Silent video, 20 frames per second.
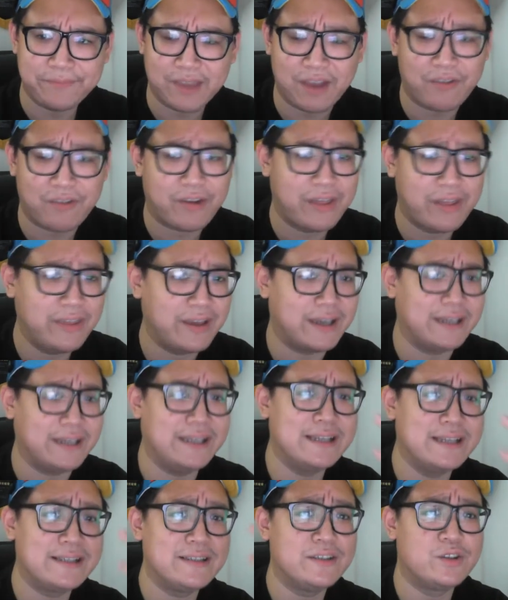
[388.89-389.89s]
or rather it
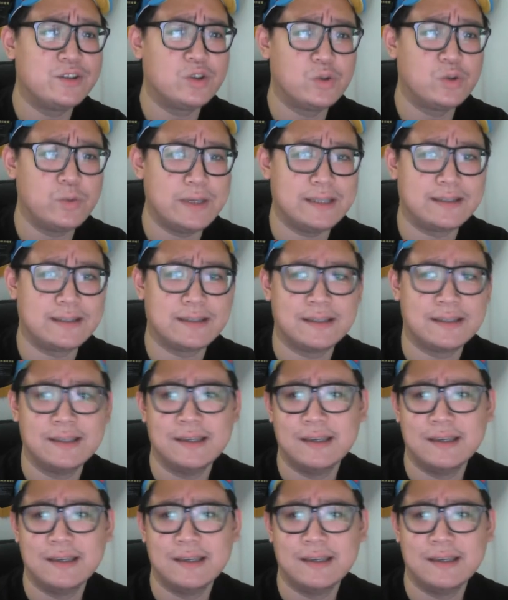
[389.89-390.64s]
isn't sweet,